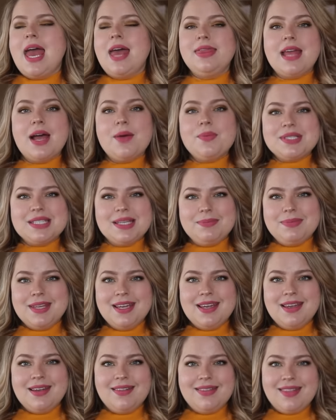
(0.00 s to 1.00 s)
and that was
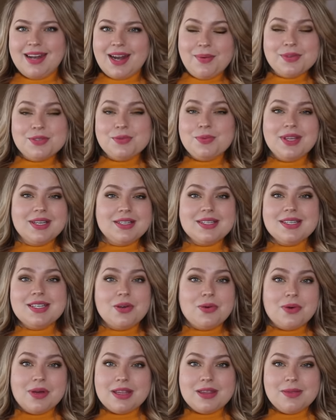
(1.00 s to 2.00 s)
something that I was willing to
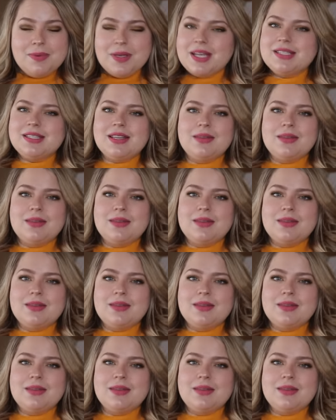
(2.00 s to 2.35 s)
deal with because